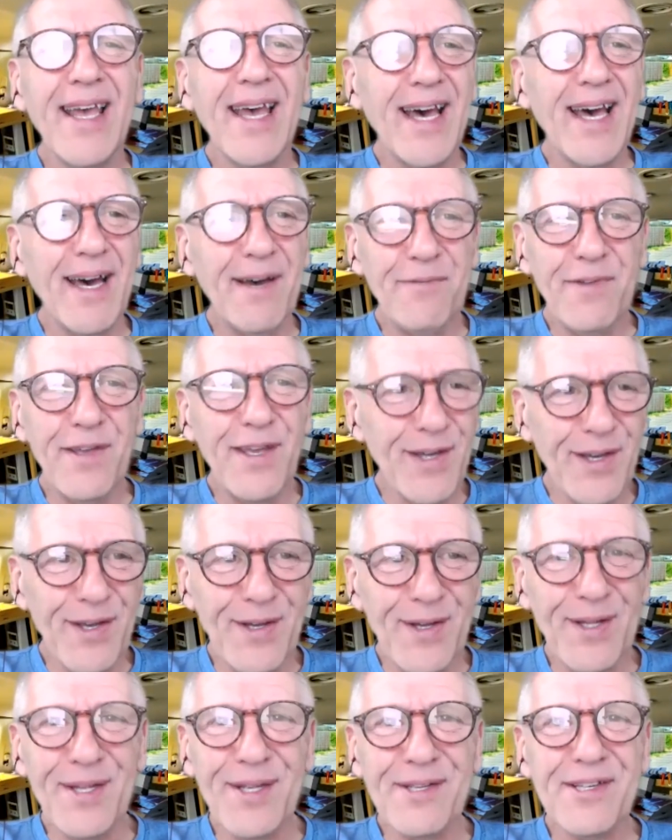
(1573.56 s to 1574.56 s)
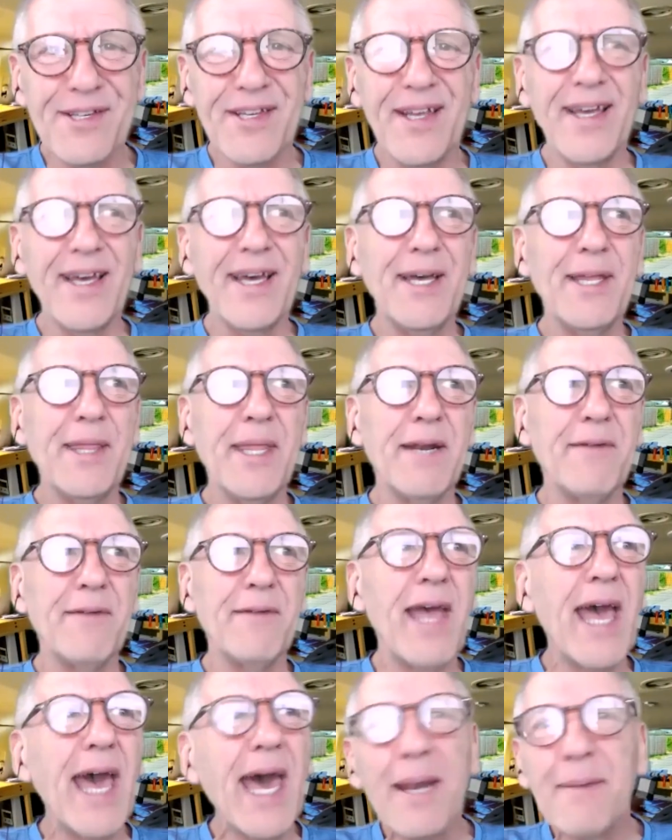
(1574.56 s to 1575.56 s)
vehicles that have
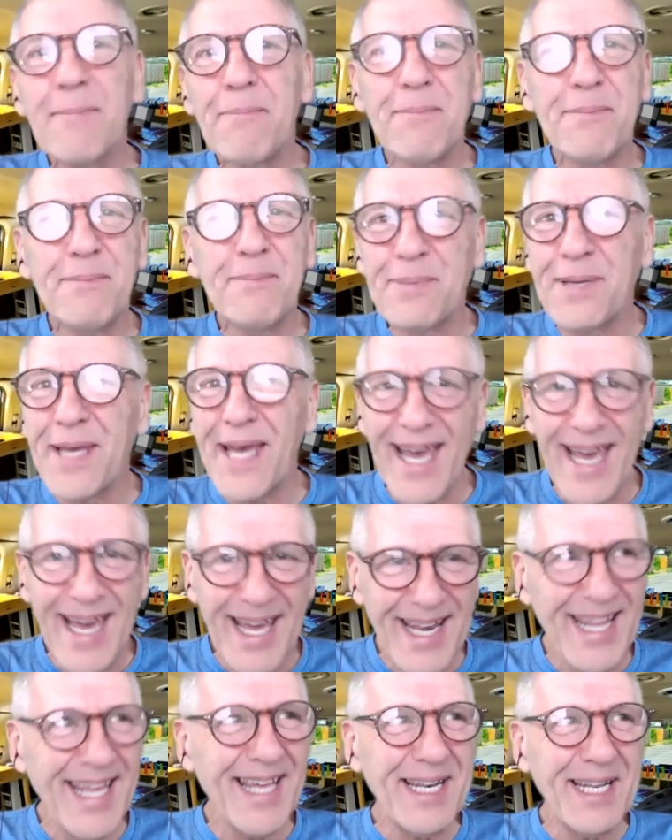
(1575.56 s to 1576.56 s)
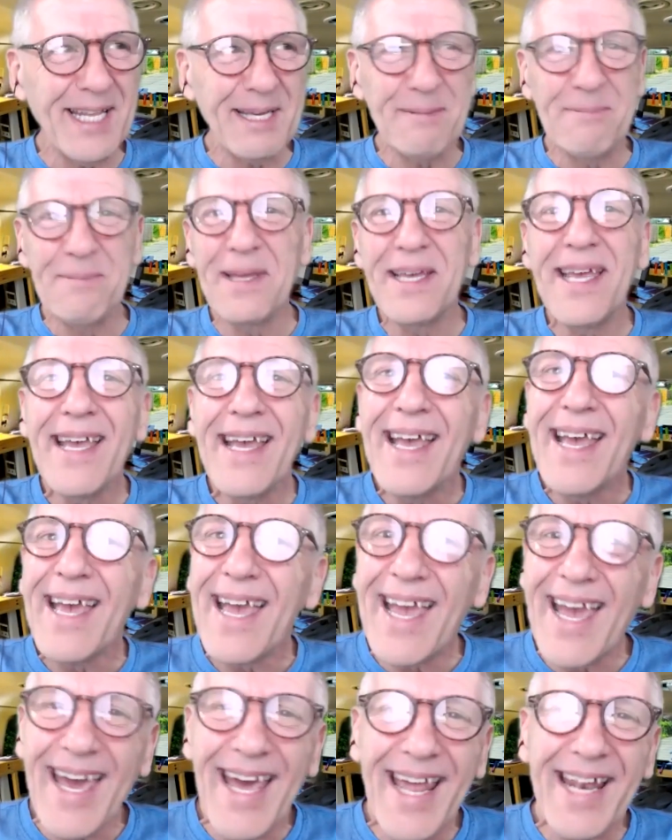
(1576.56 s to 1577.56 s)
had a pet in them,
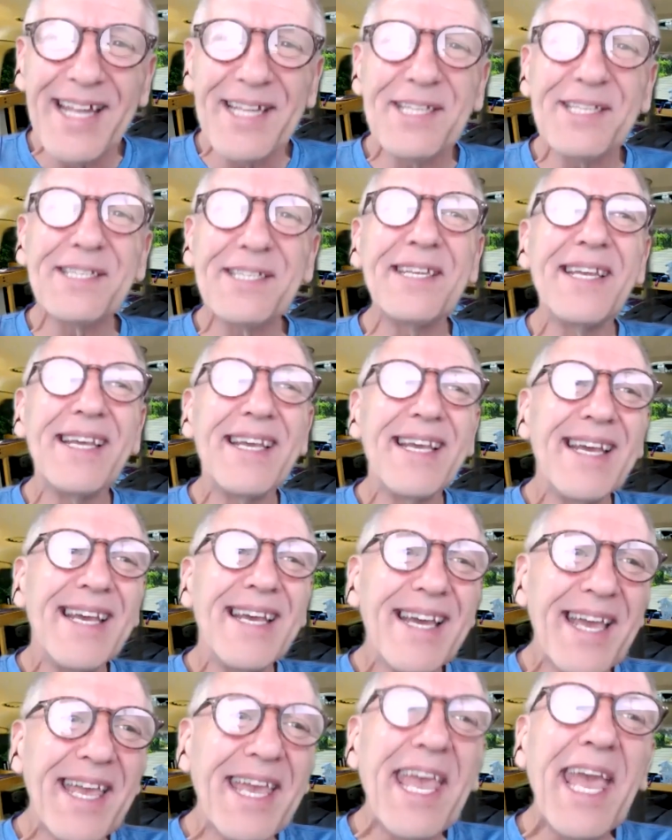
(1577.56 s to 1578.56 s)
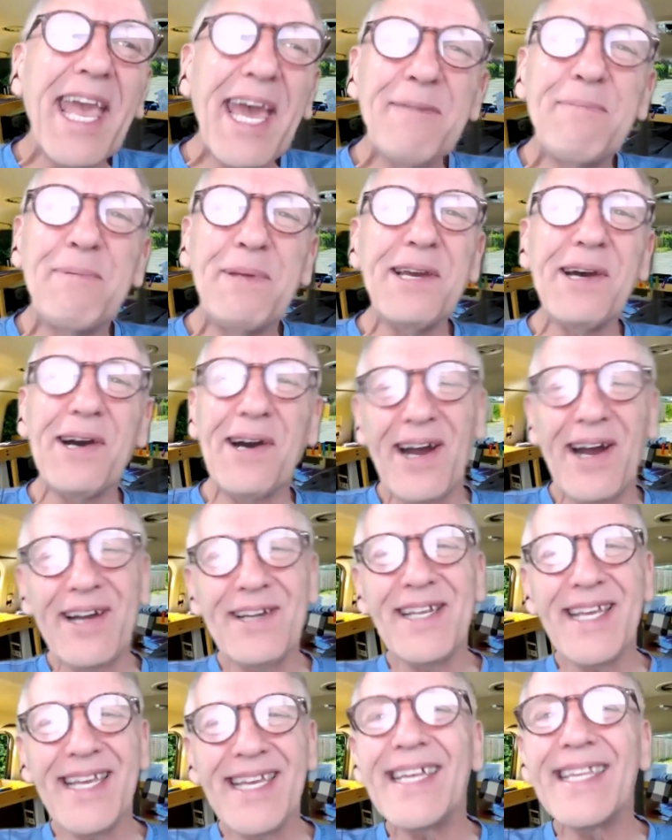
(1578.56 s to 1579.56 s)
and it can't be
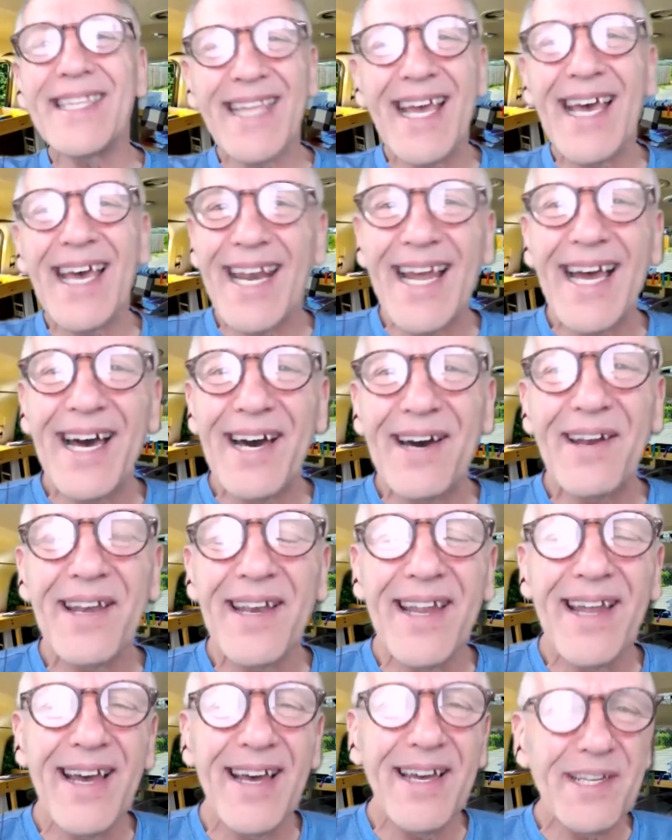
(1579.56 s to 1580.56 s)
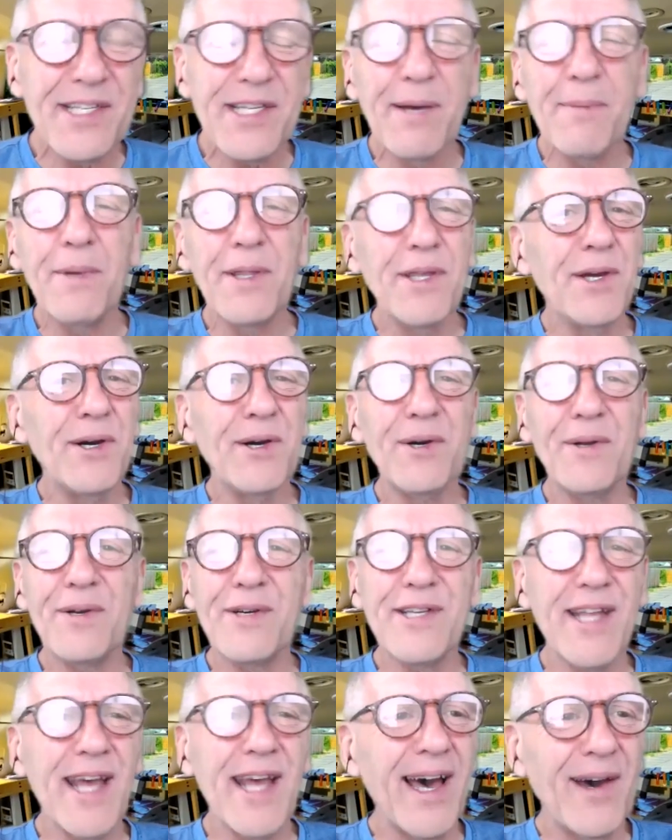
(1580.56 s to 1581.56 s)
hard to get that out, some of the
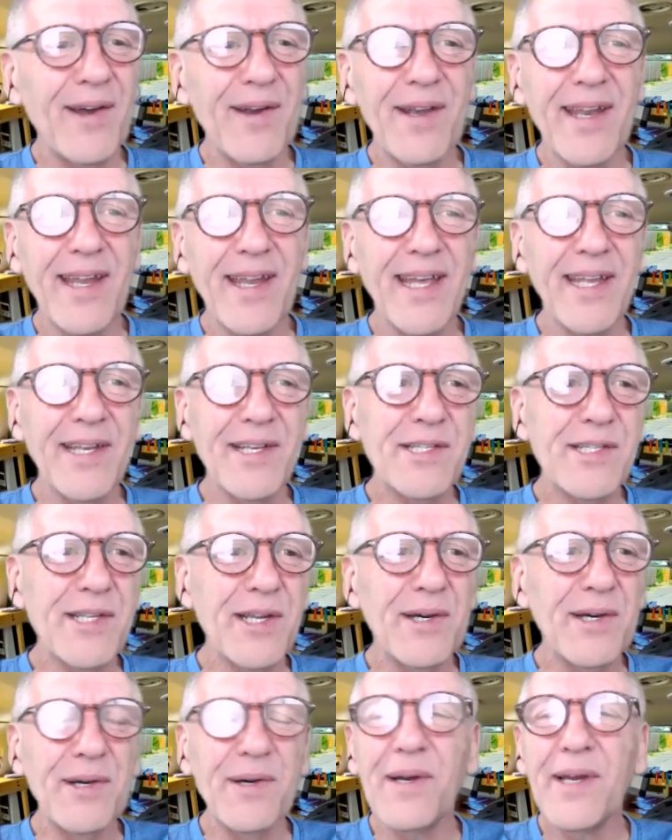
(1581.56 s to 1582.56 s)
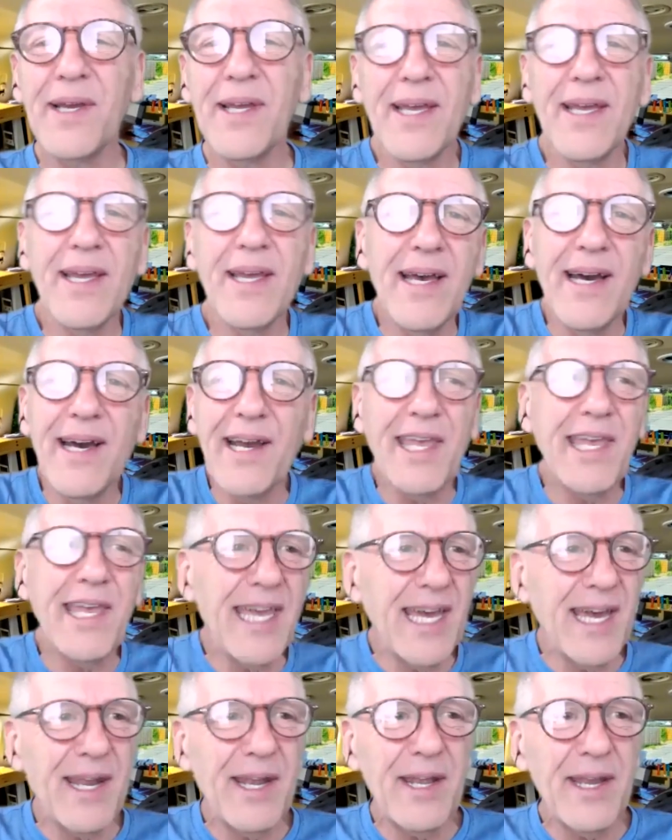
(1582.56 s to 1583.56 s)
odors out. And so,
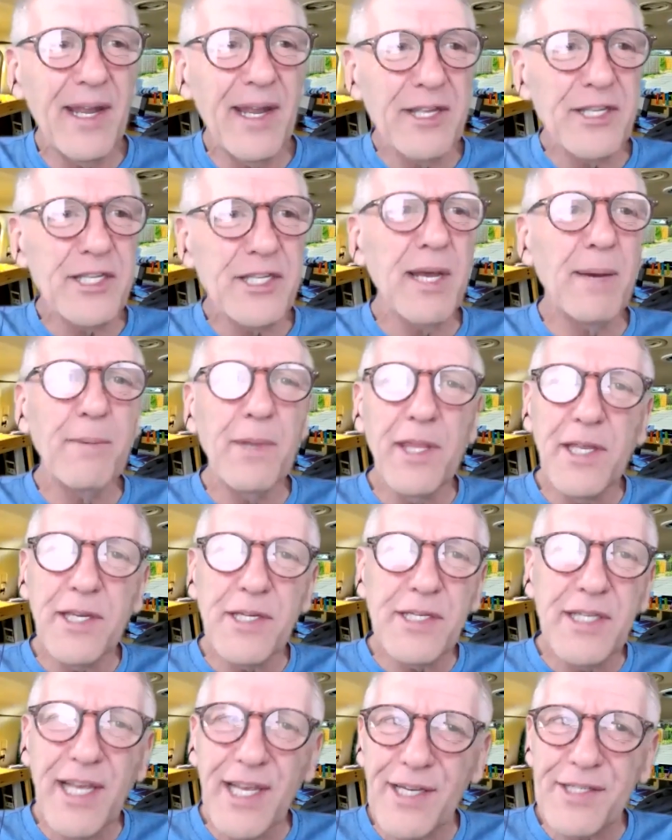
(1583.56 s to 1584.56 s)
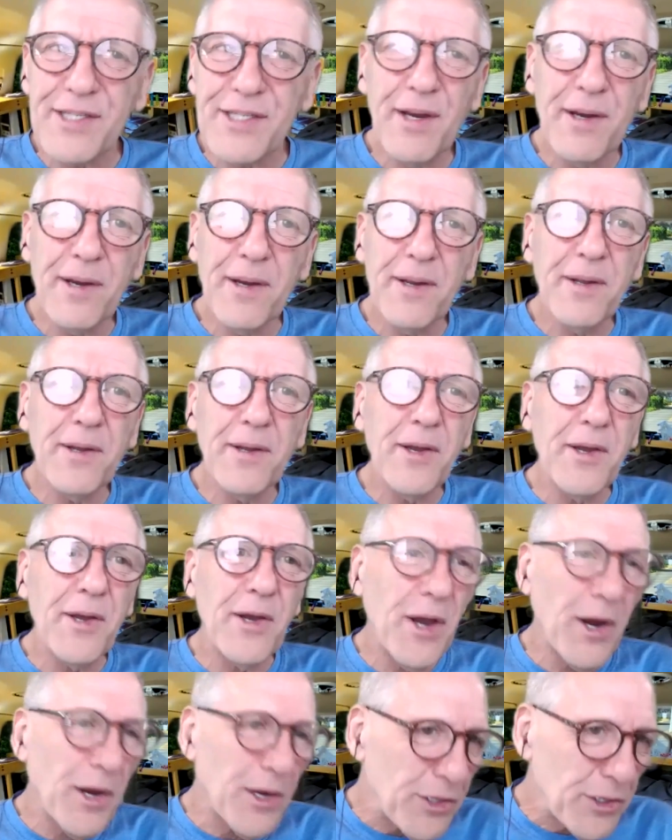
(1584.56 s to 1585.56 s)
again, some of these things are
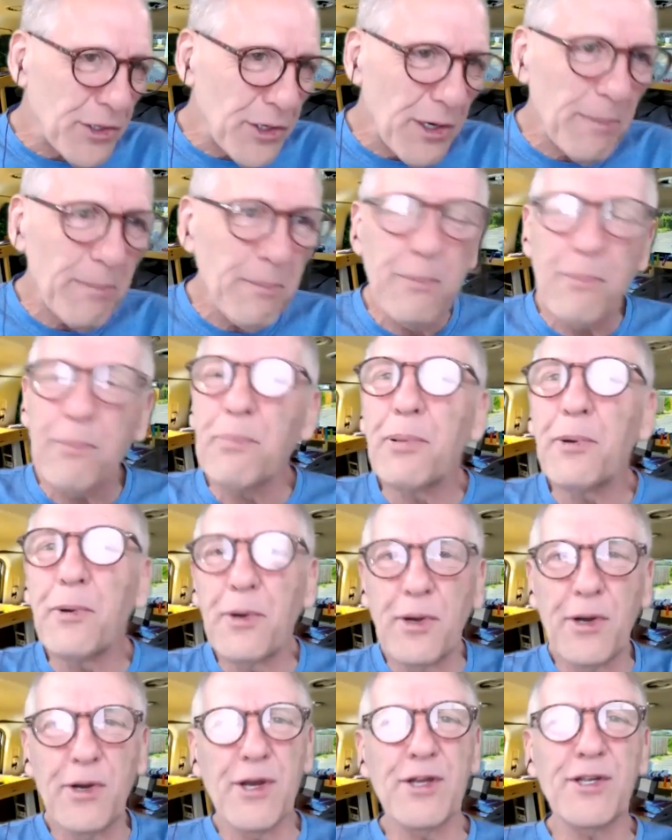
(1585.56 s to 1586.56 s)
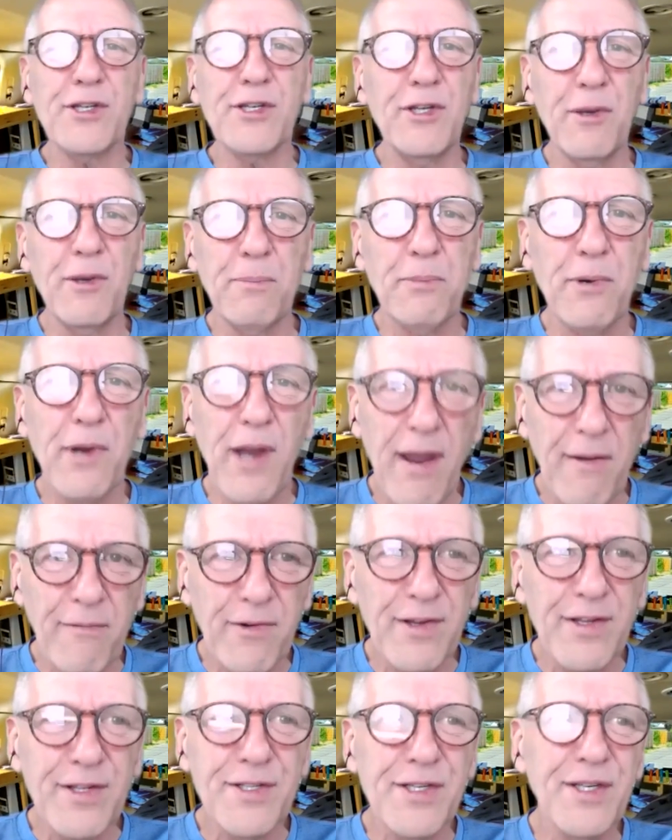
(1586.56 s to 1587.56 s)
your personal
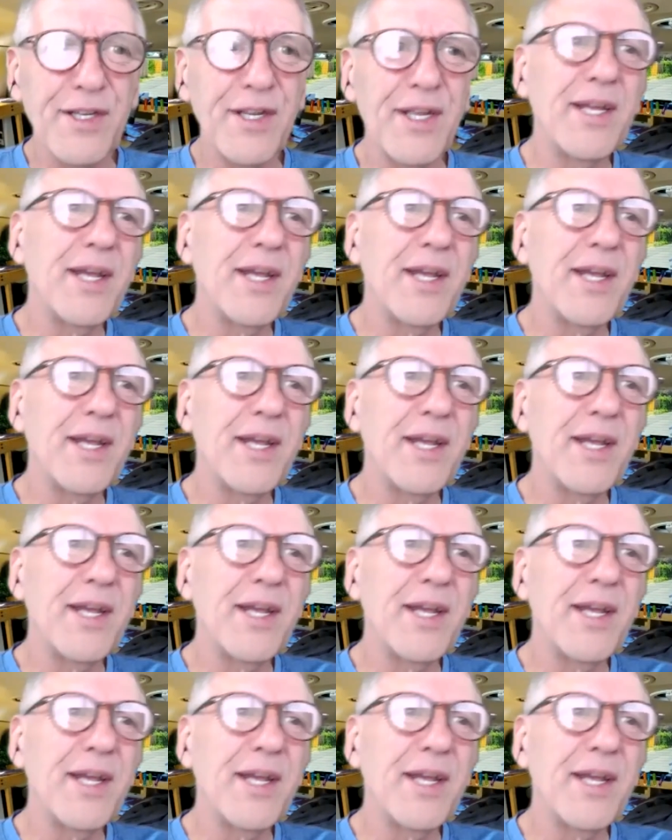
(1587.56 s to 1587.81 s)
preference.